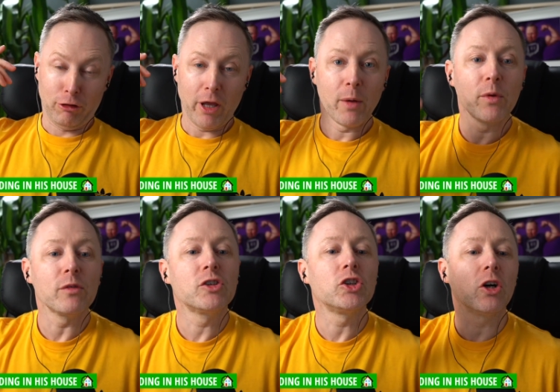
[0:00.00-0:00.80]
He would have
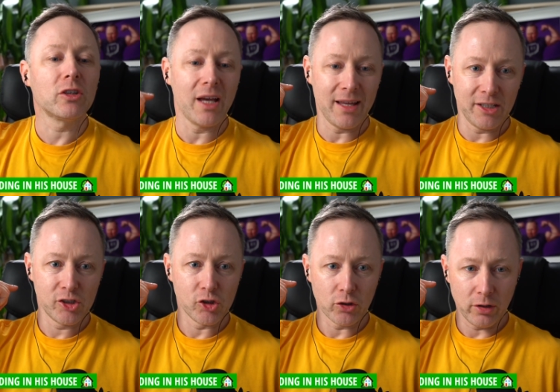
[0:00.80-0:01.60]
chucked it at his
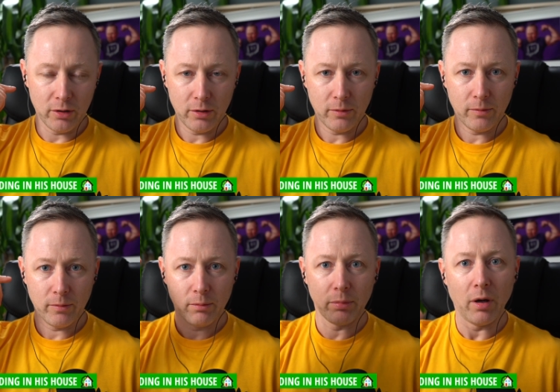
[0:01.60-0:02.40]
shoulder,
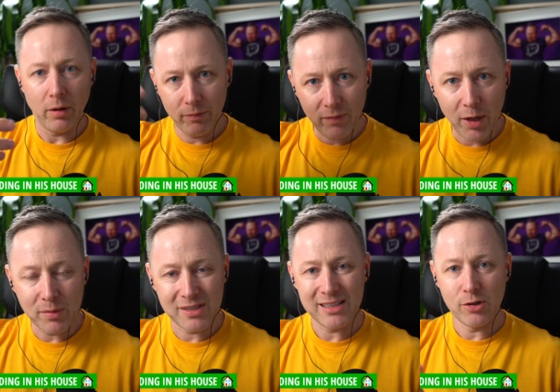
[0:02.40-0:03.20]
but it
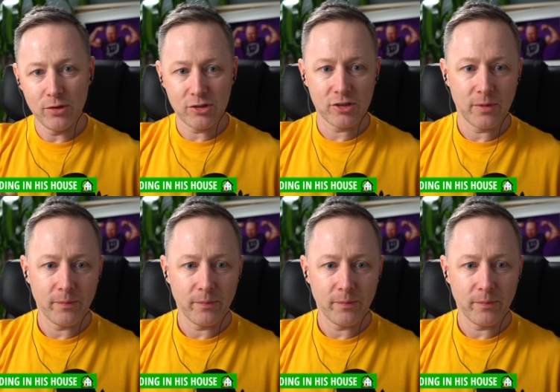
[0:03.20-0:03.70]
was his house.